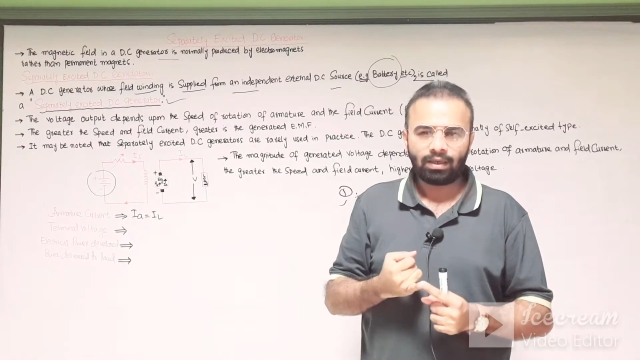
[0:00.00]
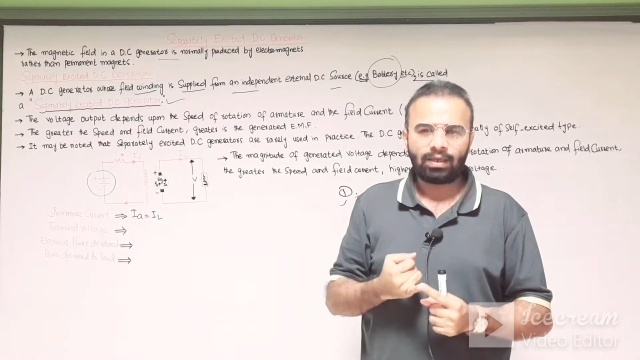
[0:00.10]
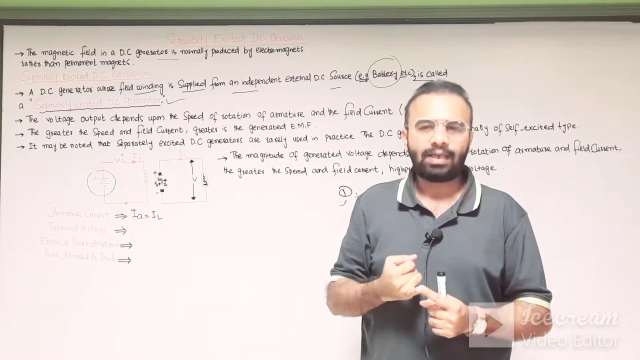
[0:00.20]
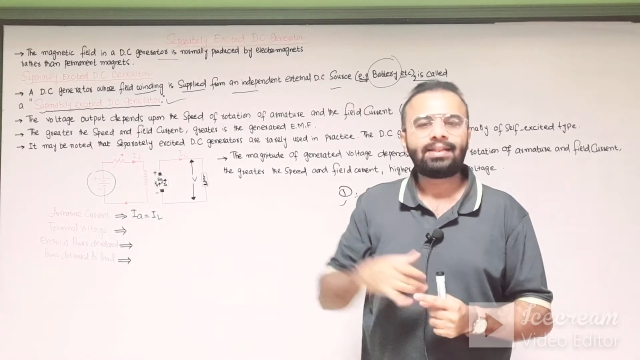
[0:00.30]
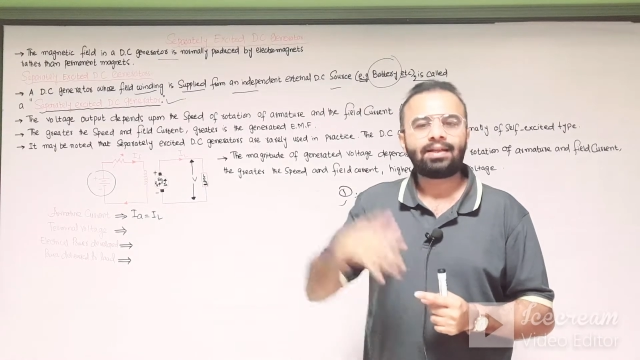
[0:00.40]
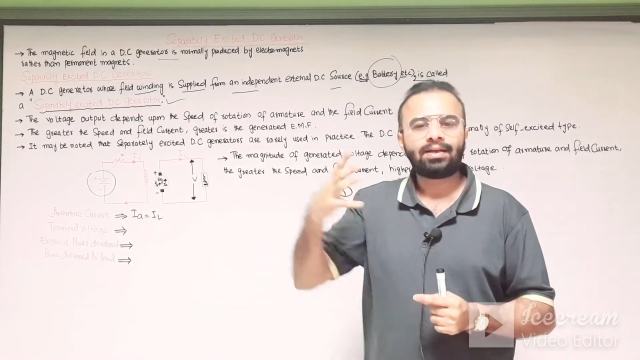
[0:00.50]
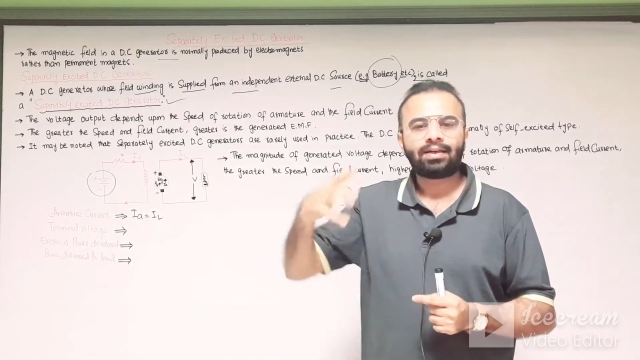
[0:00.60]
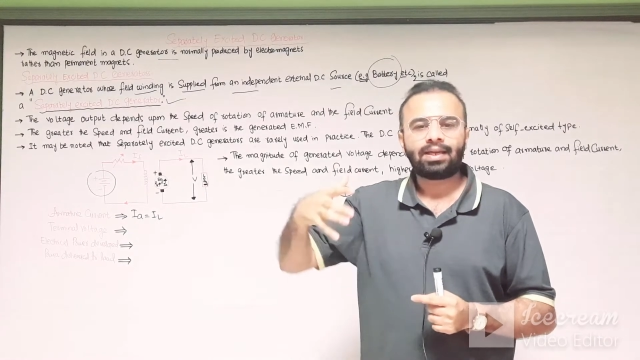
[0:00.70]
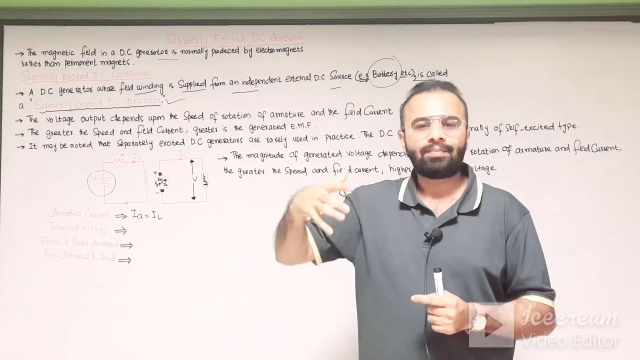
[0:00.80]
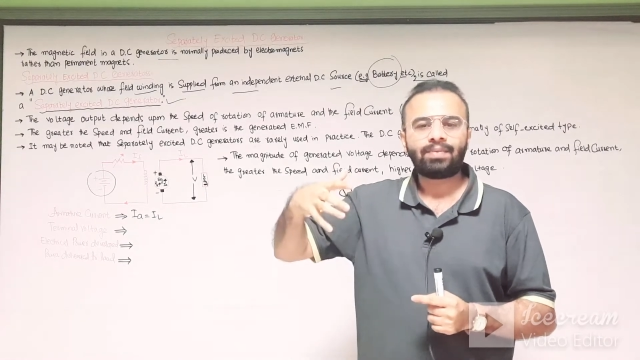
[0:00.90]
Uh, either
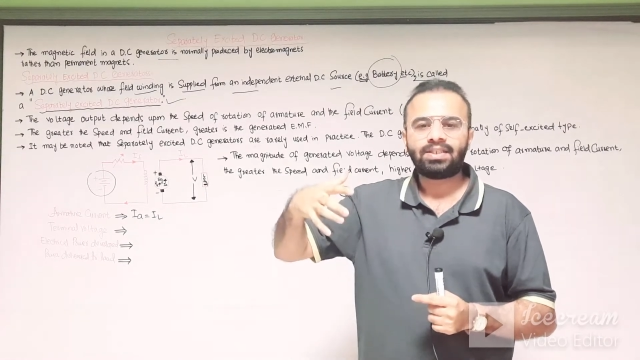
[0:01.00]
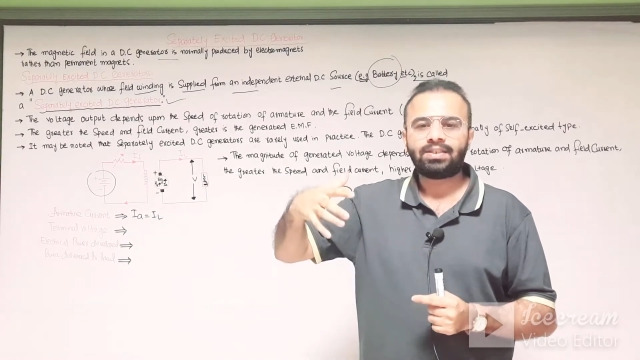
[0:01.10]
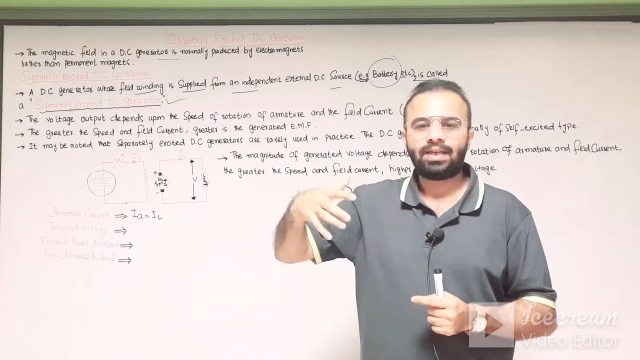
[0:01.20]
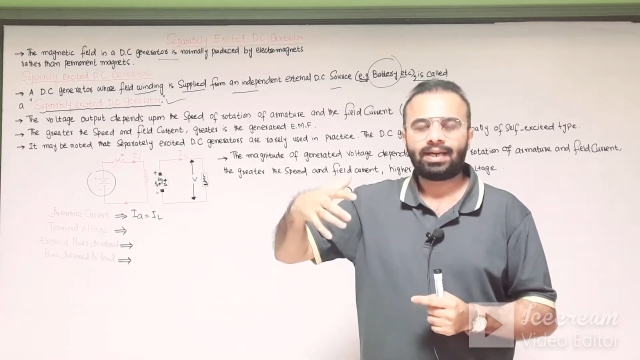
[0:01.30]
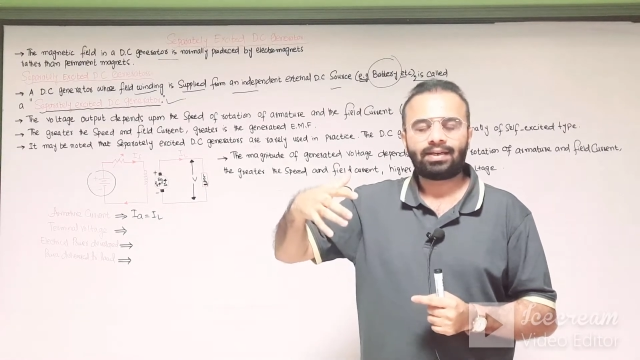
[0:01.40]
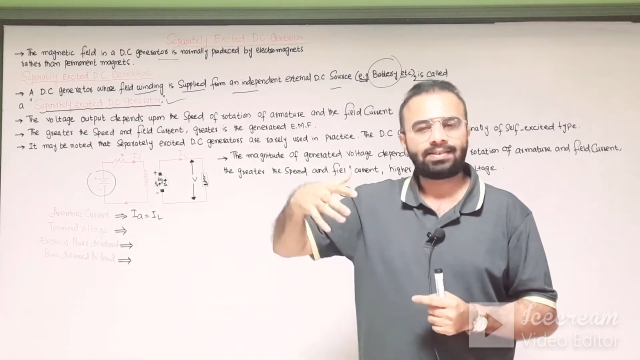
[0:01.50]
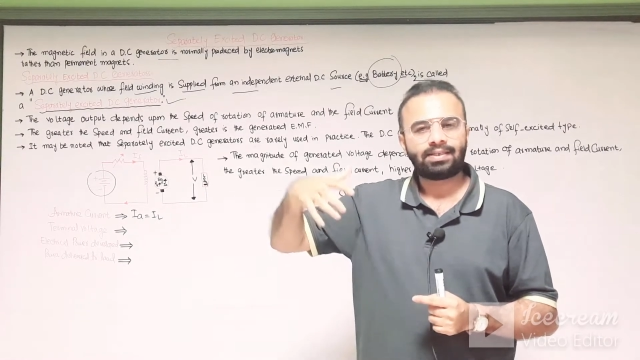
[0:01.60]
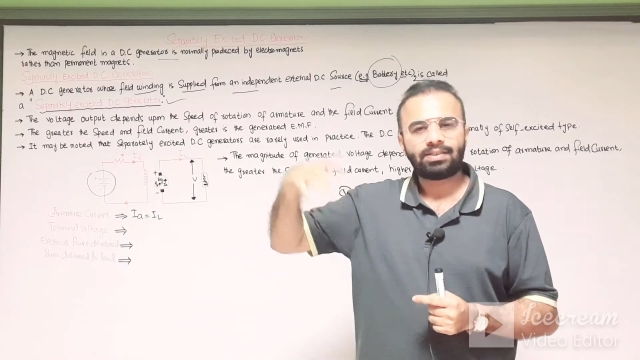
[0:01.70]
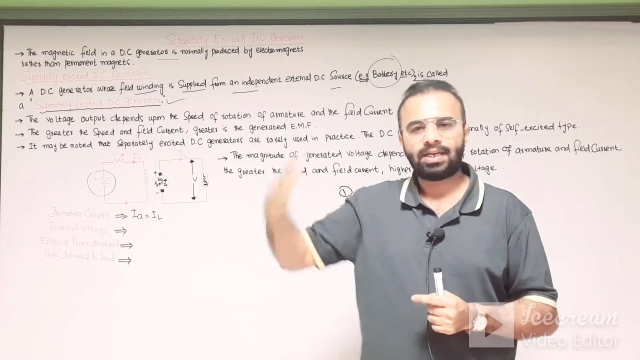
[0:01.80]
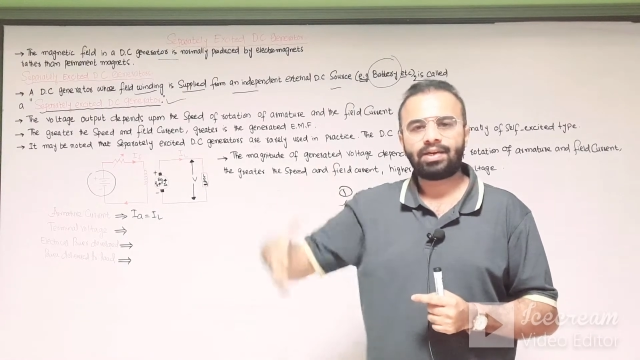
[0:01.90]
it can be act as a
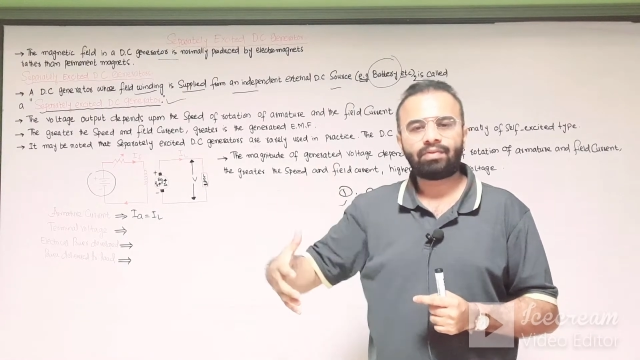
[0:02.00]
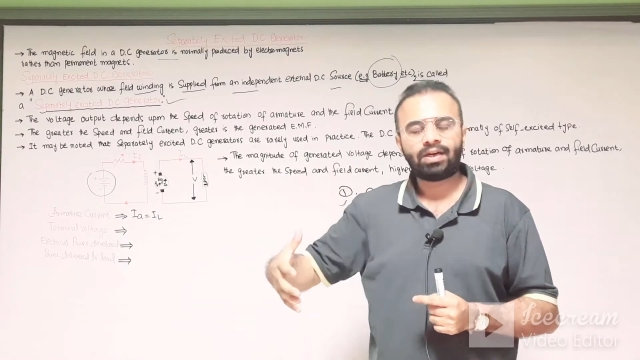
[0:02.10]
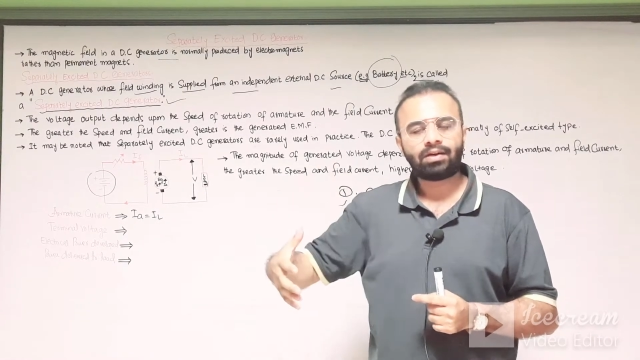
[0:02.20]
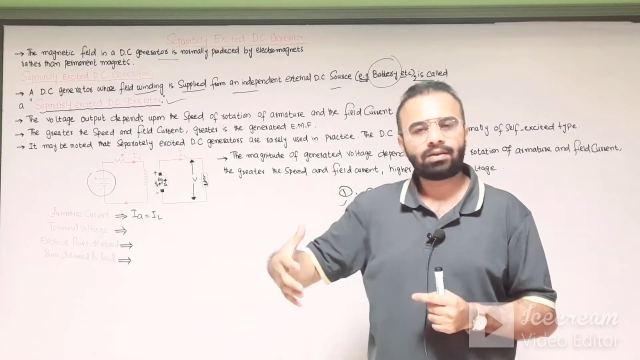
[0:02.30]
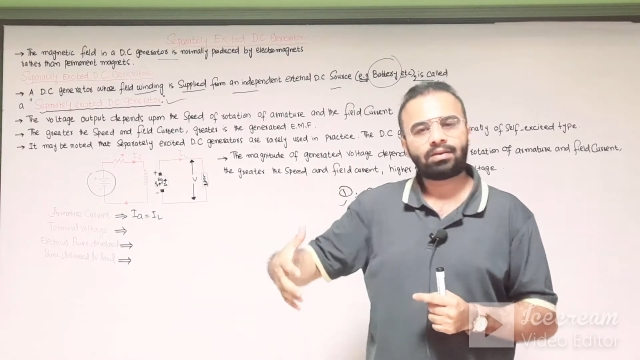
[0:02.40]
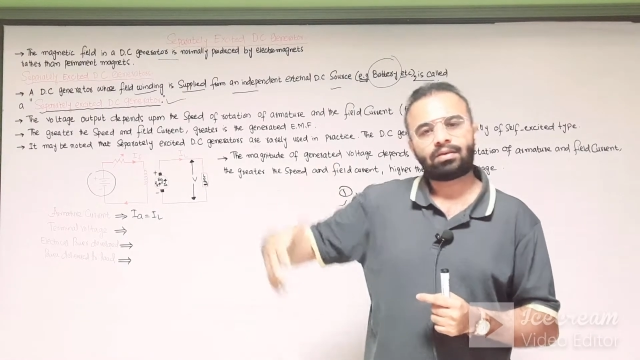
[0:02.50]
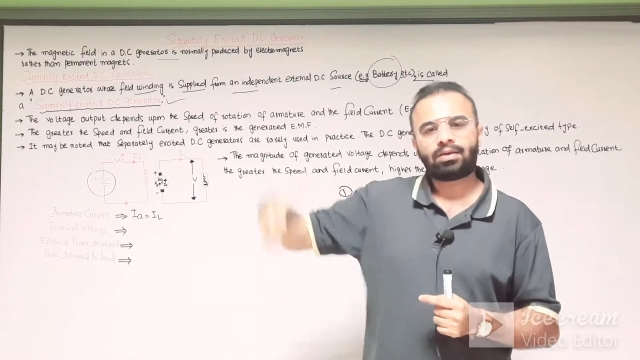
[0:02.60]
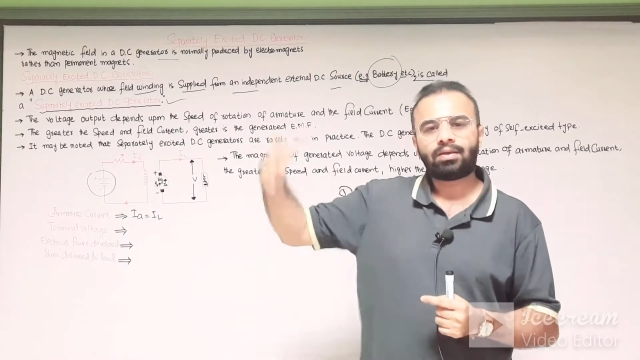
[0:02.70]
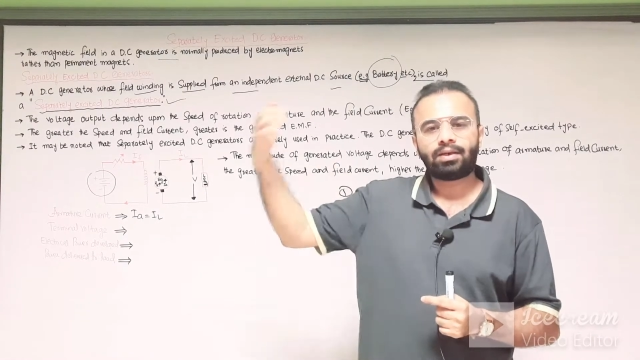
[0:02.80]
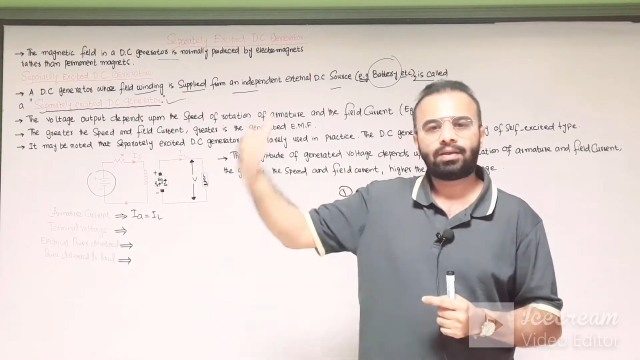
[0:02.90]
generator
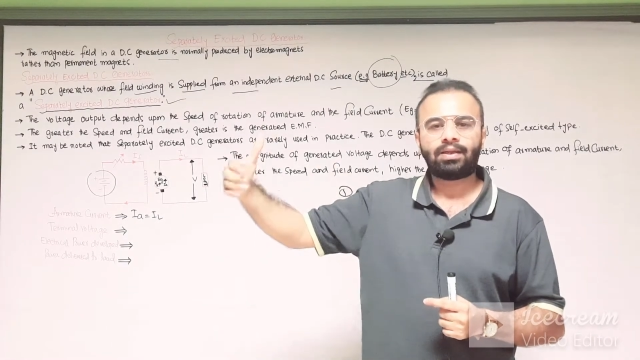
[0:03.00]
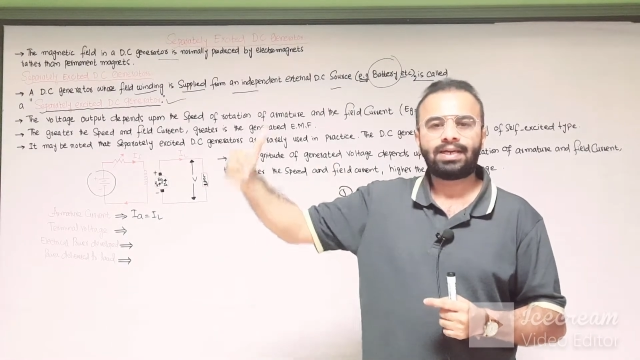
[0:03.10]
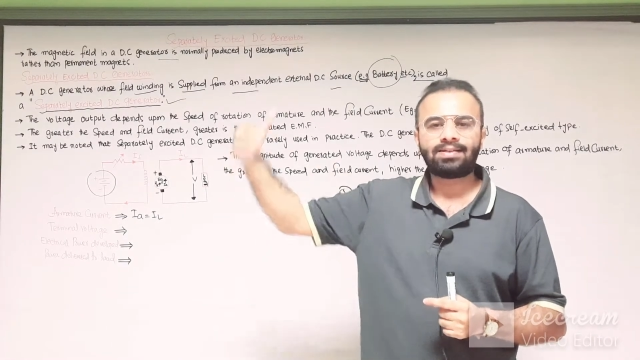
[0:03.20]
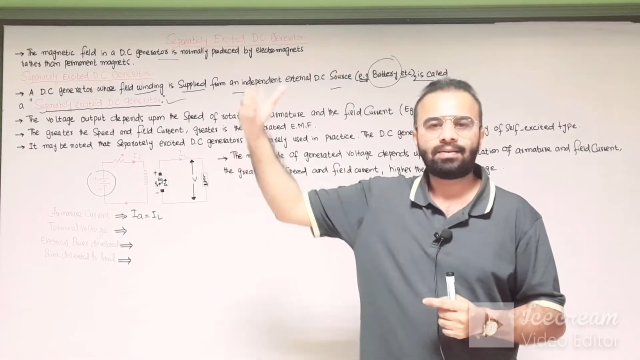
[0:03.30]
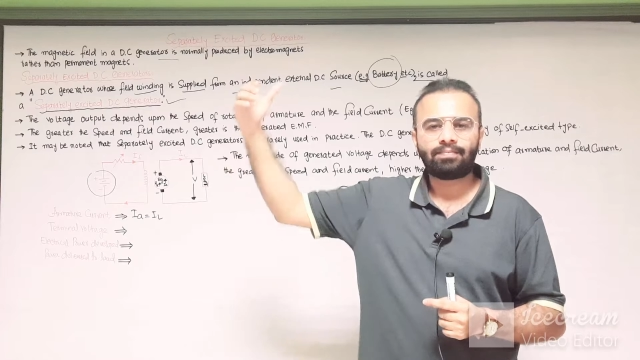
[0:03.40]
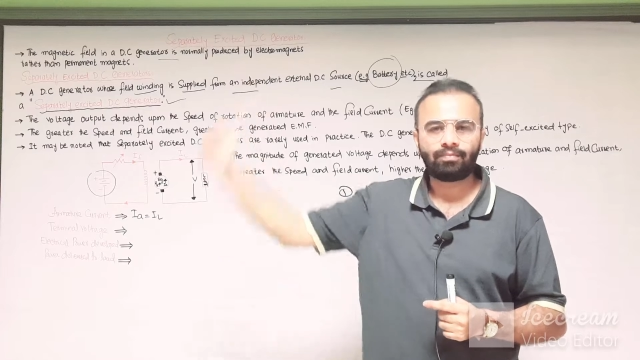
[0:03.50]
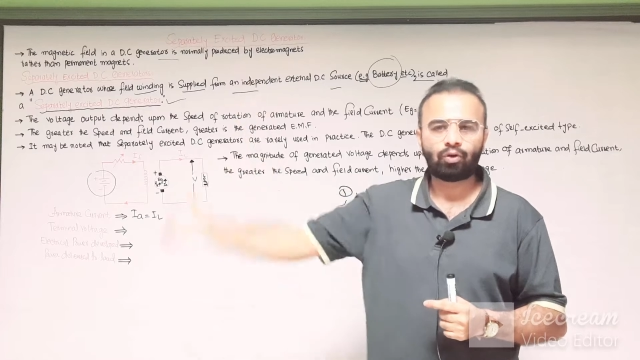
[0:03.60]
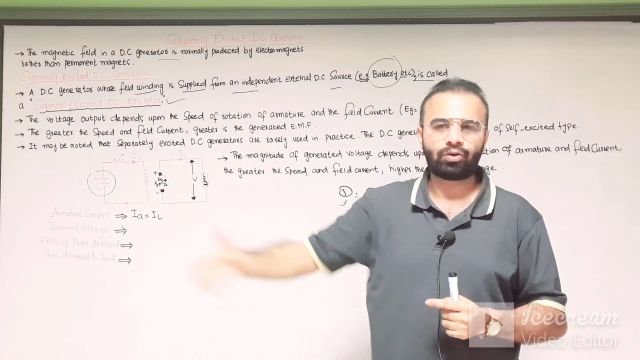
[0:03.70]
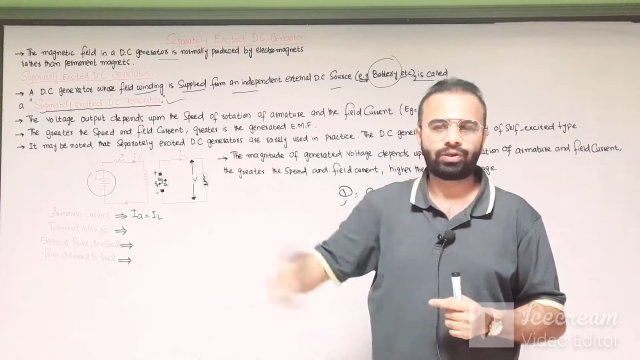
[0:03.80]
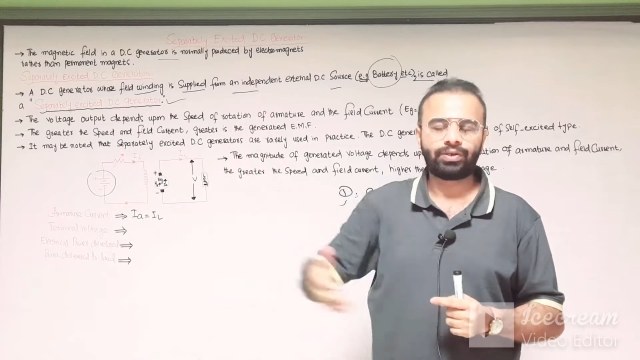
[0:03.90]
or as a
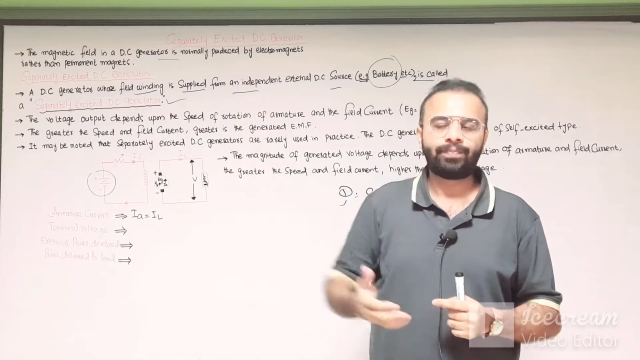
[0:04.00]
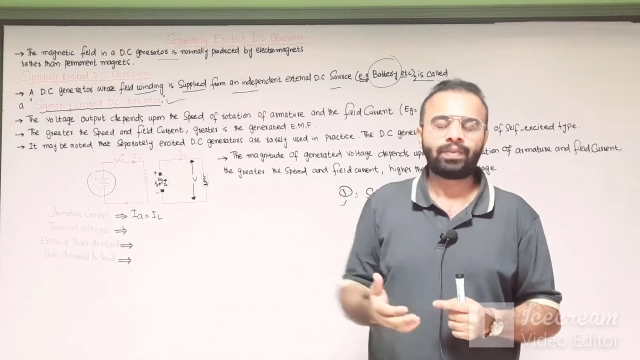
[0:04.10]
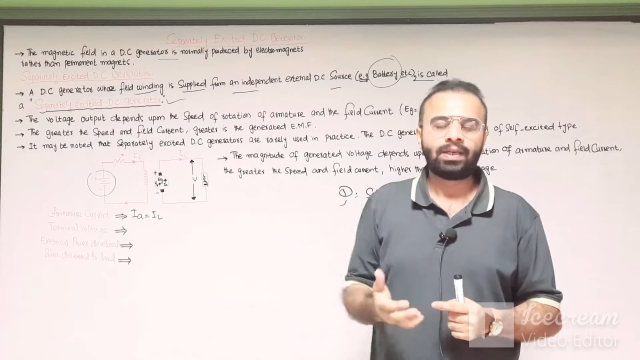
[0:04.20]
motor.